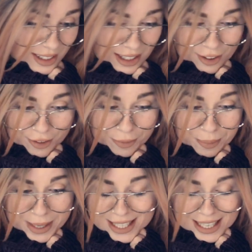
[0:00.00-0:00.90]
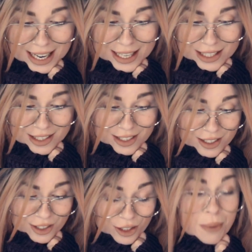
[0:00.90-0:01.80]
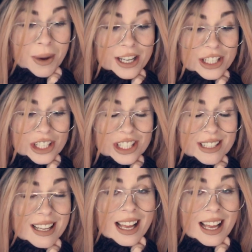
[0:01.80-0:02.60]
love B T S so much